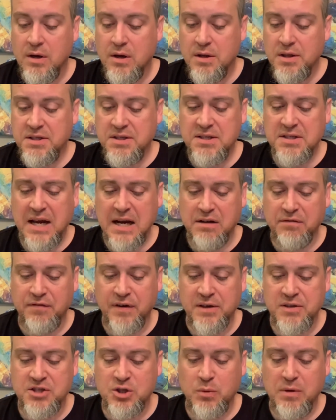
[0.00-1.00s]
This is kind of
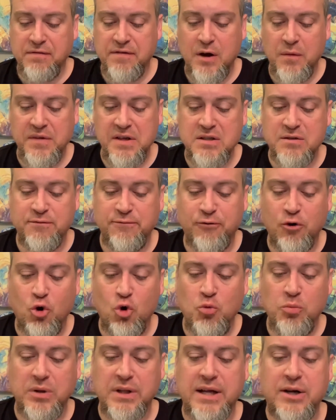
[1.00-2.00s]
fun. So we found these
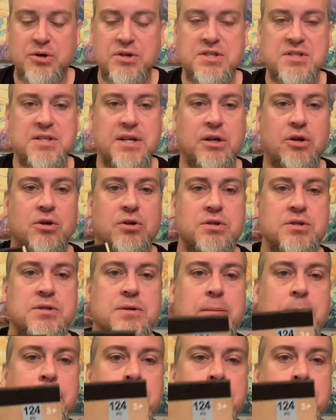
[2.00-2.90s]
foam letter stickers.